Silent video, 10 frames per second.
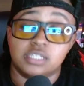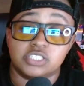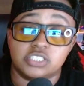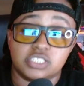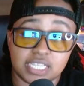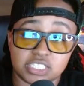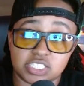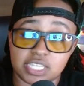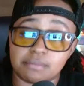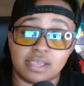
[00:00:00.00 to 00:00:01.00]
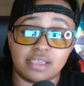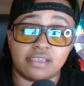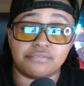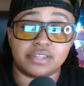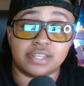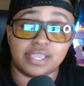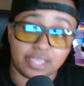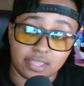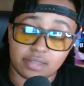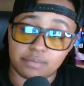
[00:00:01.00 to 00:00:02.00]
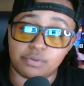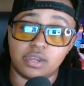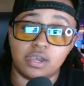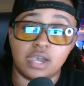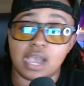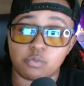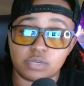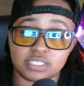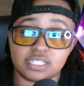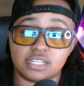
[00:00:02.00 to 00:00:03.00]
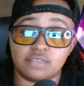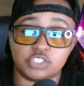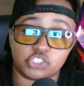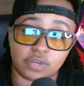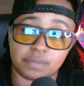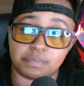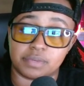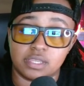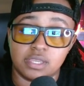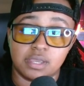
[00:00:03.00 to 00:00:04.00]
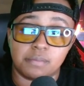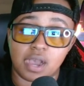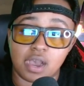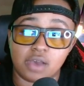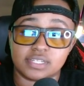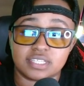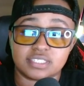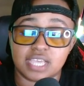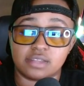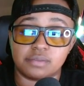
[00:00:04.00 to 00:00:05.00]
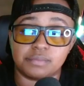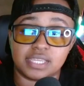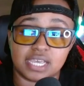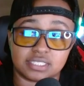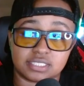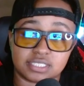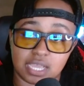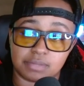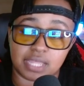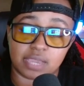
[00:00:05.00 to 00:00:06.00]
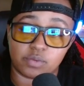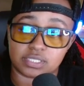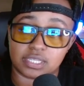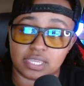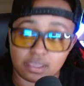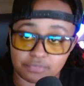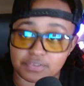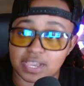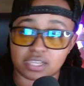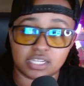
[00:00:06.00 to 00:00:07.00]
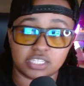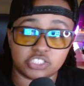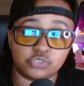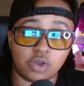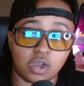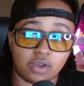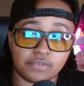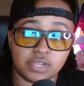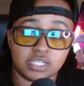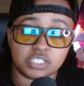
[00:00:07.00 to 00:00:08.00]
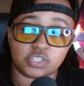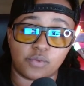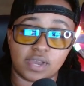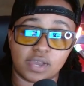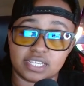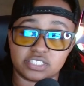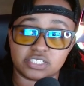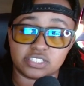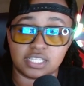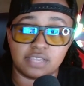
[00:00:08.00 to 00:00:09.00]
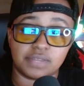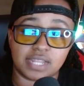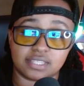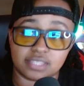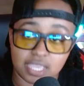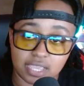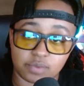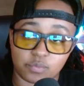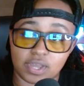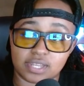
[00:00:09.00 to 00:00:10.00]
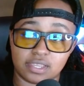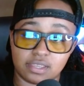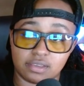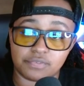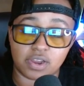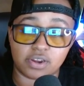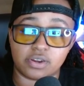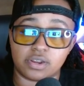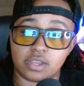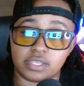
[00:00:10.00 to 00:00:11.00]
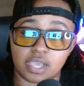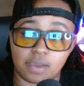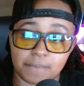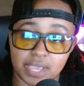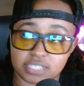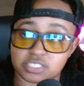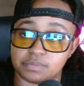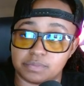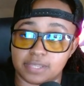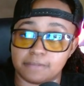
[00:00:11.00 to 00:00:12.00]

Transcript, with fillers: She said, shake my effing head, bruh. I wasn't even tripping, but all this down to me gotta stop. Like, what the F? I cut you off, so why not just leave it at that? Why the F are y'all bashing me?